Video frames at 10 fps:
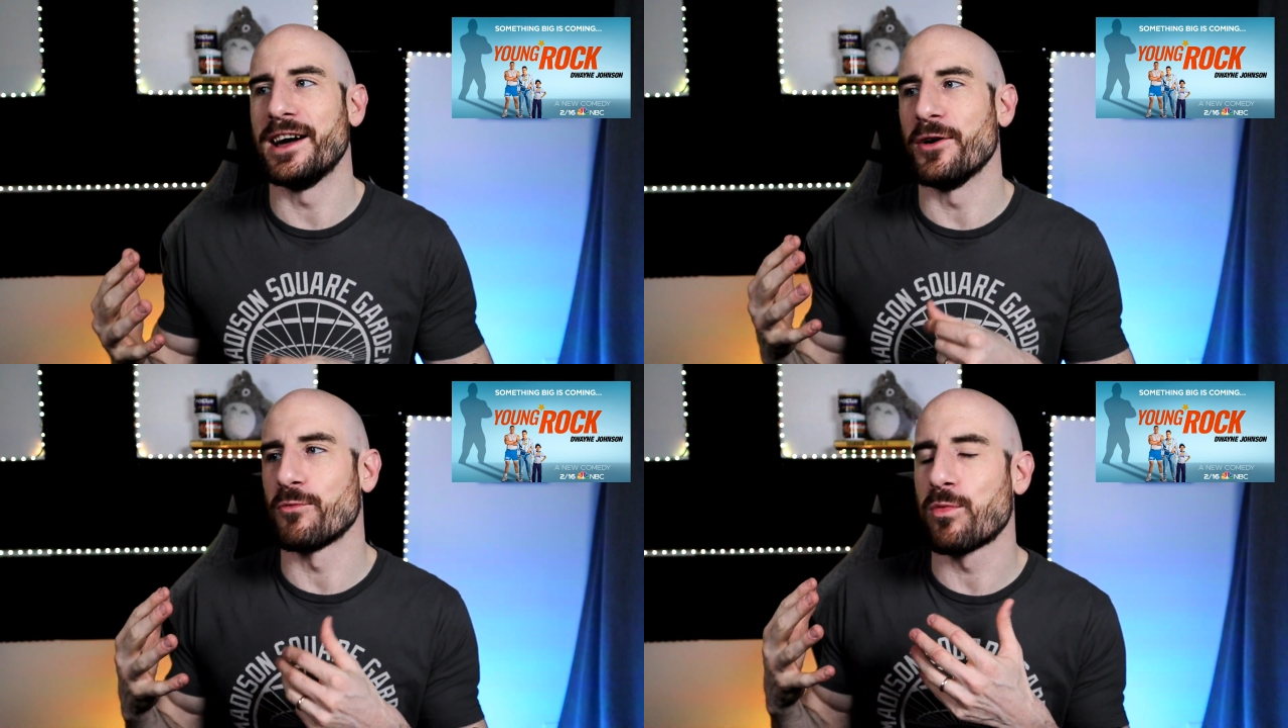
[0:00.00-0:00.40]

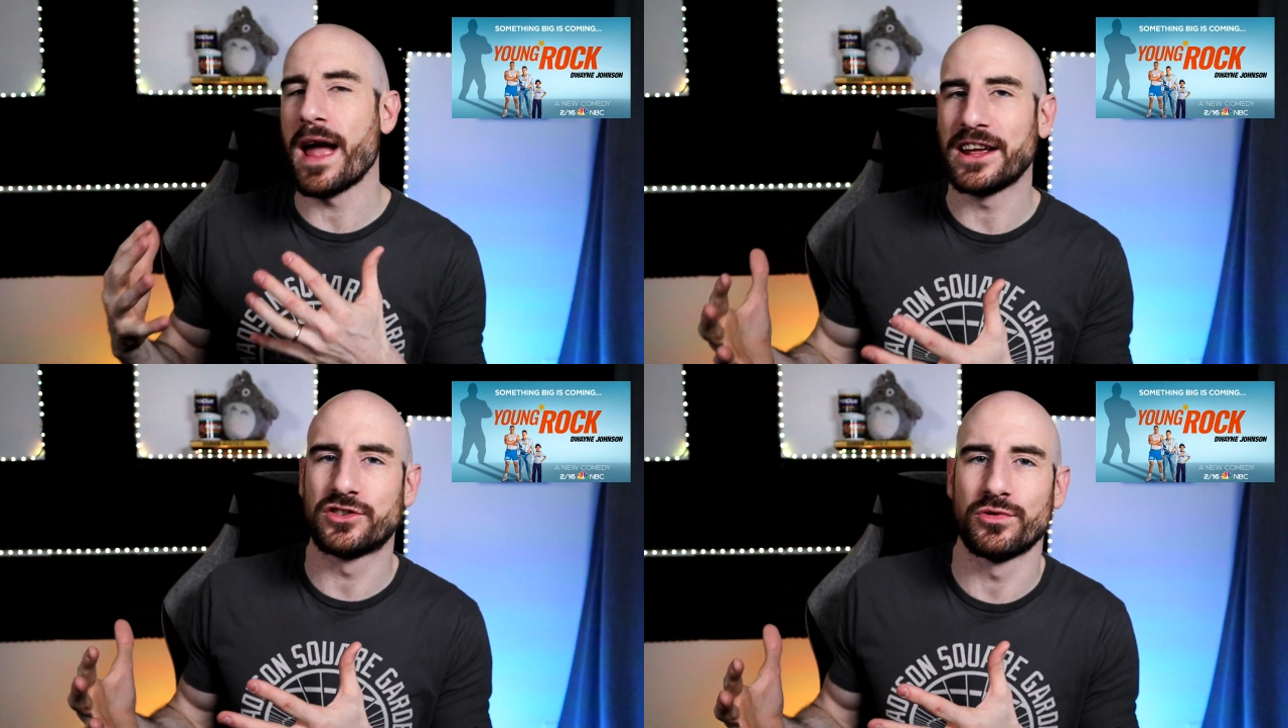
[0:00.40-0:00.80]
of
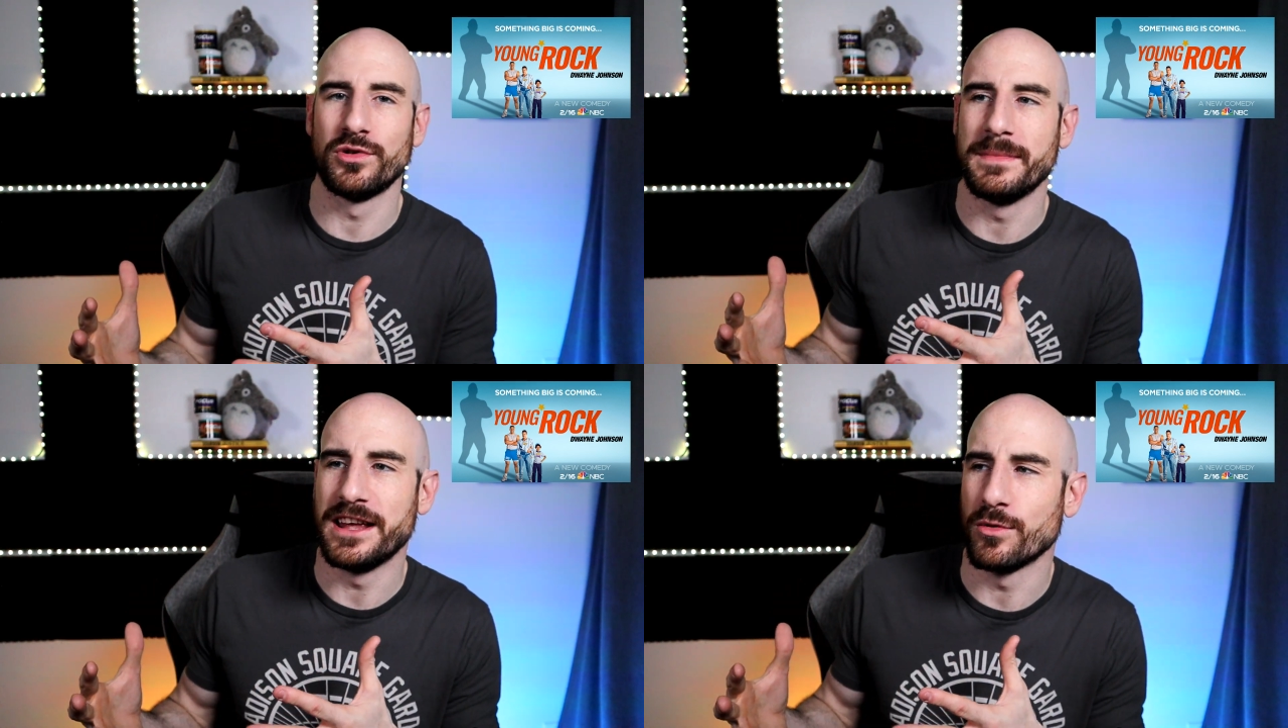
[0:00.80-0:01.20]
rang true
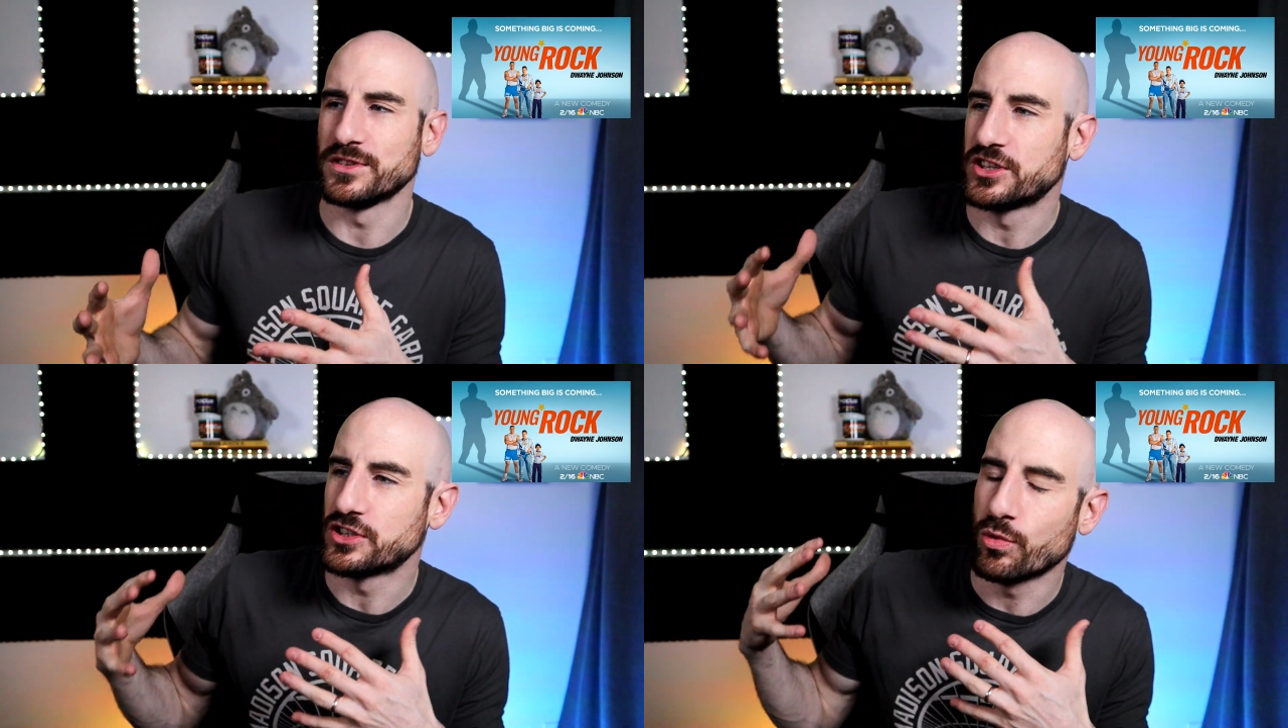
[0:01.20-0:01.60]
to me here
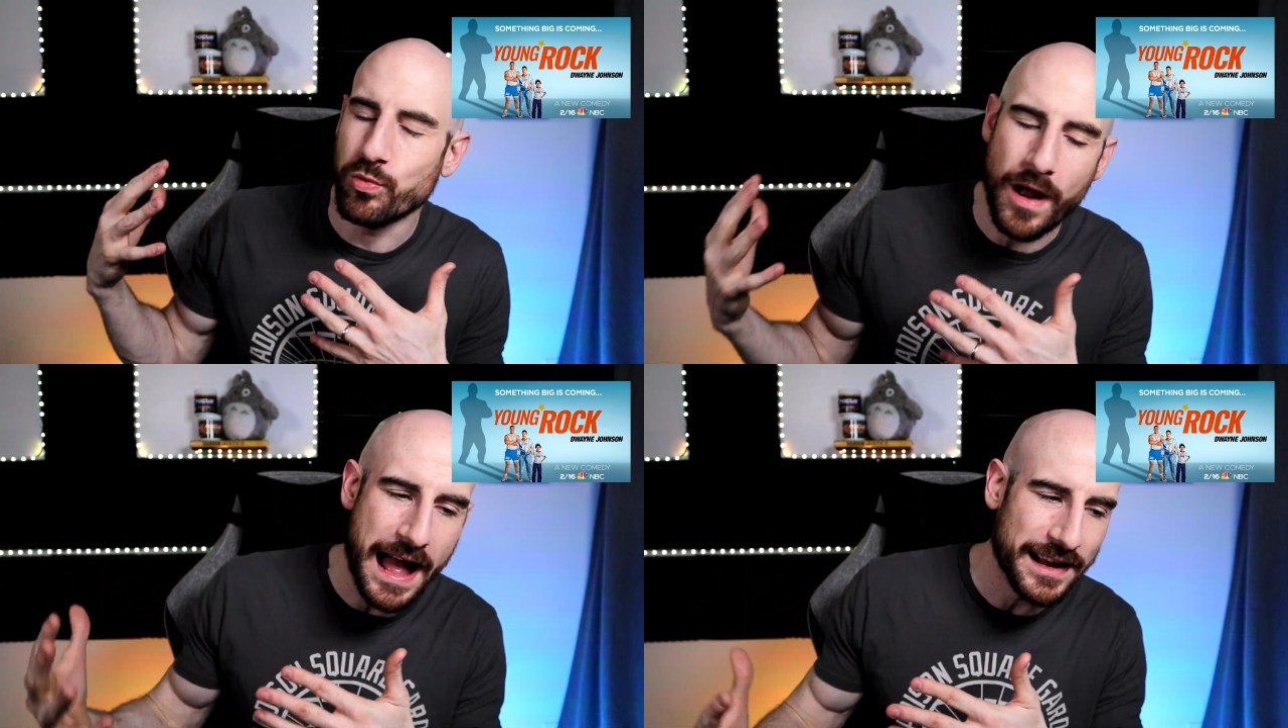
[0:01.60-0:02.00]
was just The
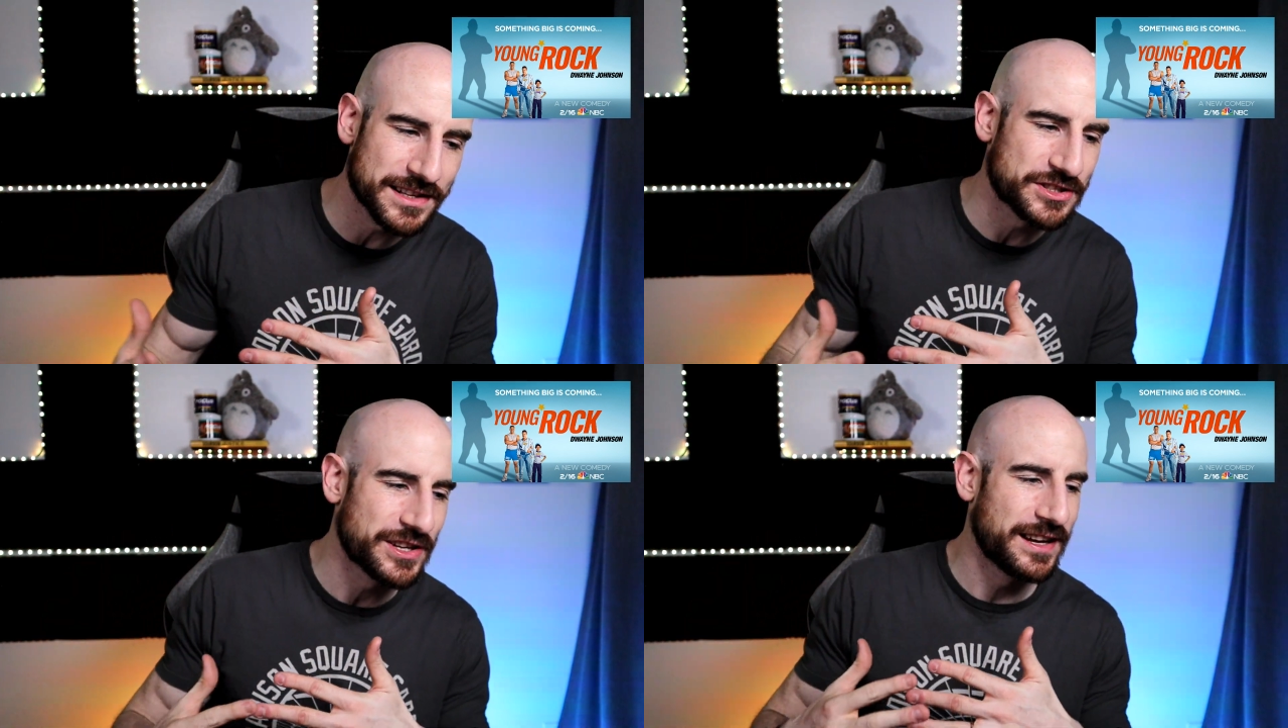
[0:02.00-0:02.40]
Rock's,